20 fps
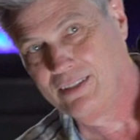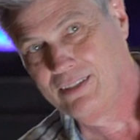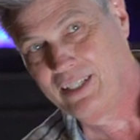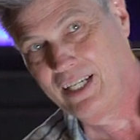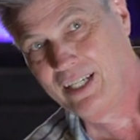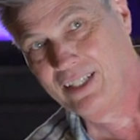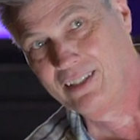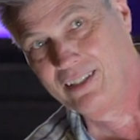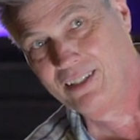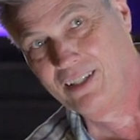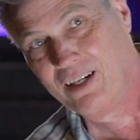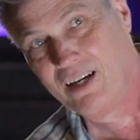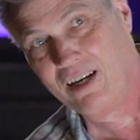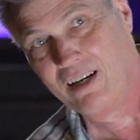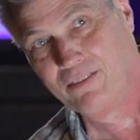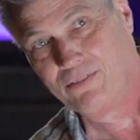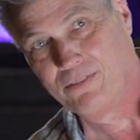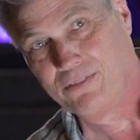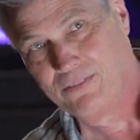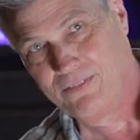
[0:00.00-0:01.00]
tail it
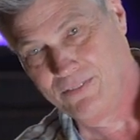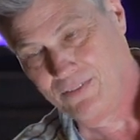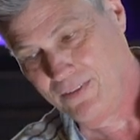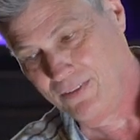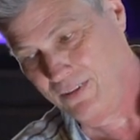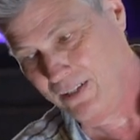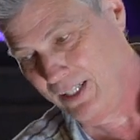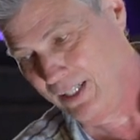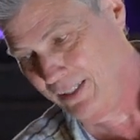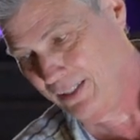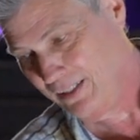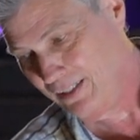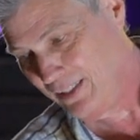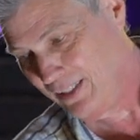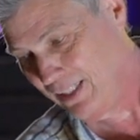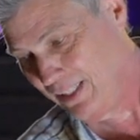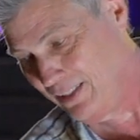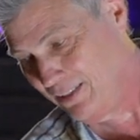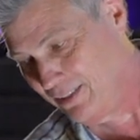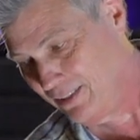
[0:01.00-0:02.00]
off, right?
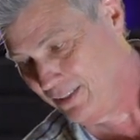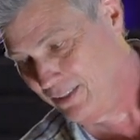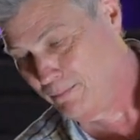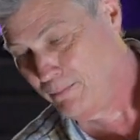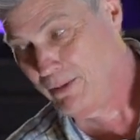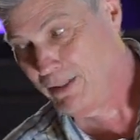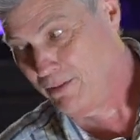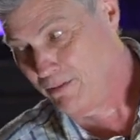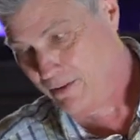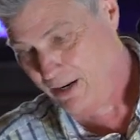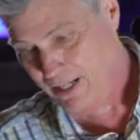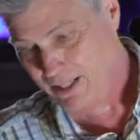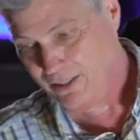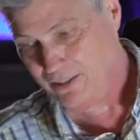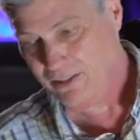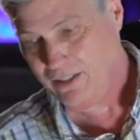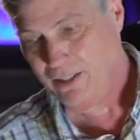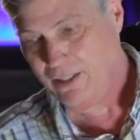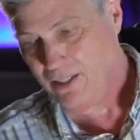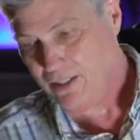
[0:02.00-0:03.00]
Into the mid
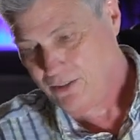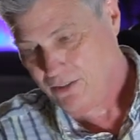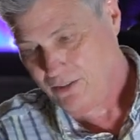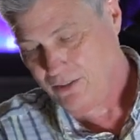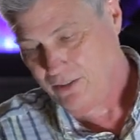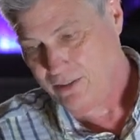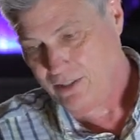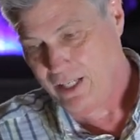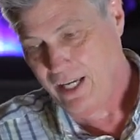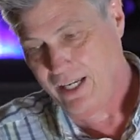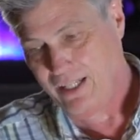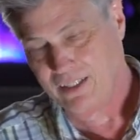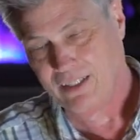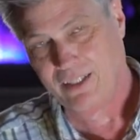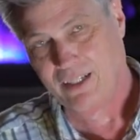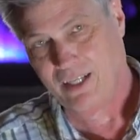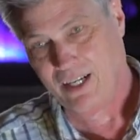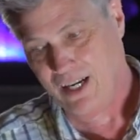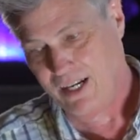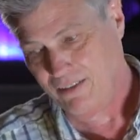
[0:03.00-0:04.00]
range. So you tail
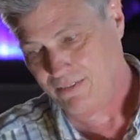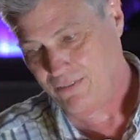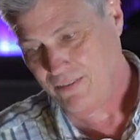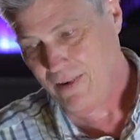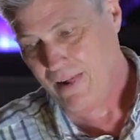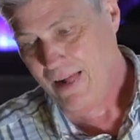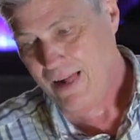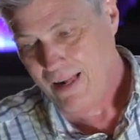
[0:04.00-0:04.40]
it off.